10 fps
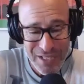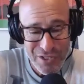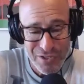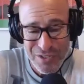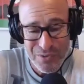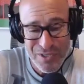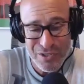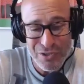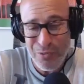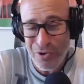and so this
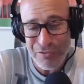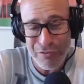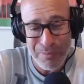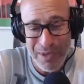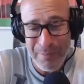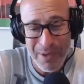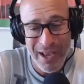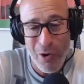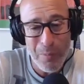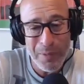was a new word for me.
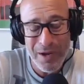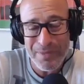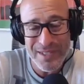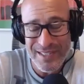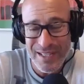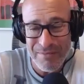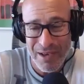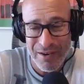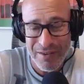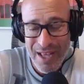But I opened up this
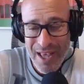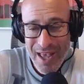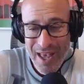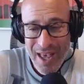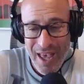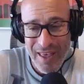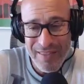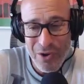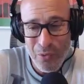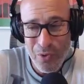email,
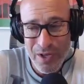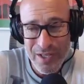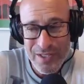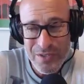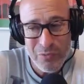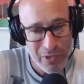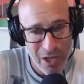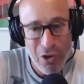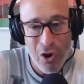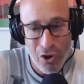and there was
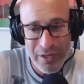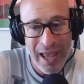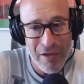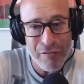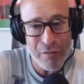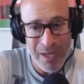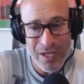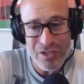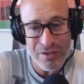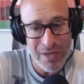what I'll call an
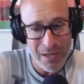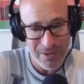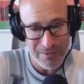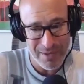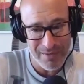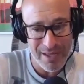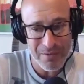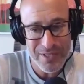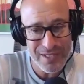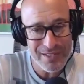affirmation. Maybe, maybe
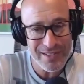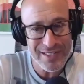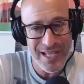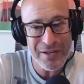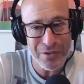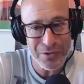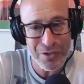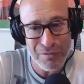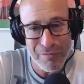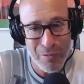that wasn't the
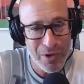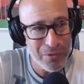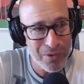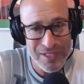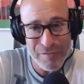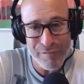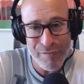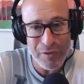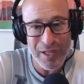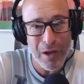technical term for what it was. It
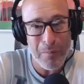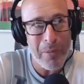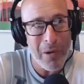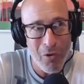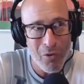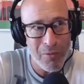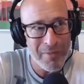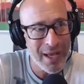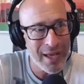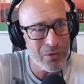felt like a
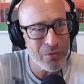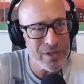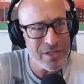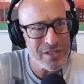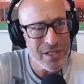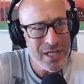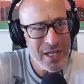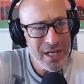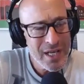poem, and it was